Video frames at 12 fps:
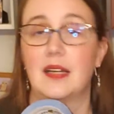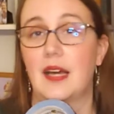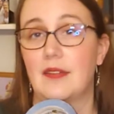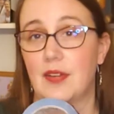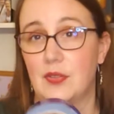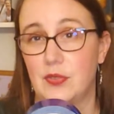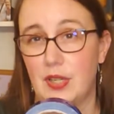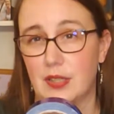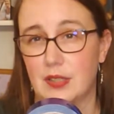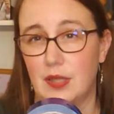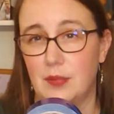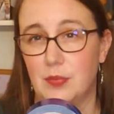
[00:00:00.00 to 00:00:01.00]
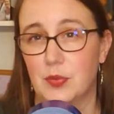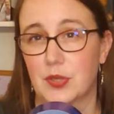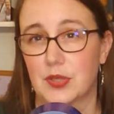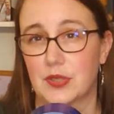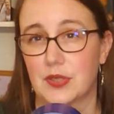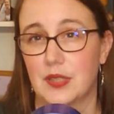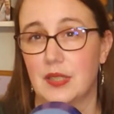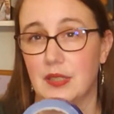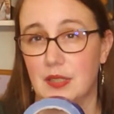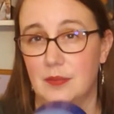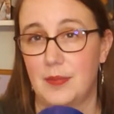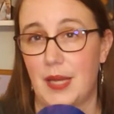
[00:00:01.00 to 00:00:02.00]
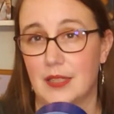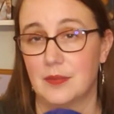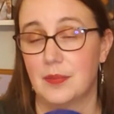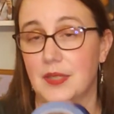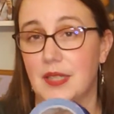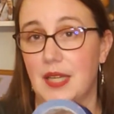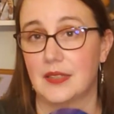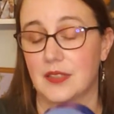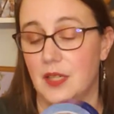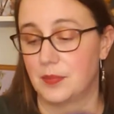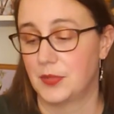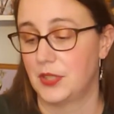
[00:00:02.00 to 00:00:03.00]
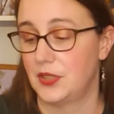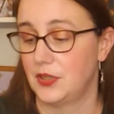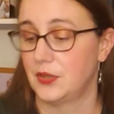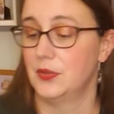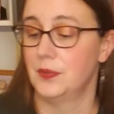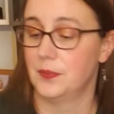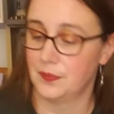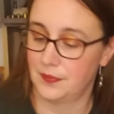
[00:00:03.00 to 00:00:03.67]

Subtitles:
I found duct tape worked a little better, but that is up to you.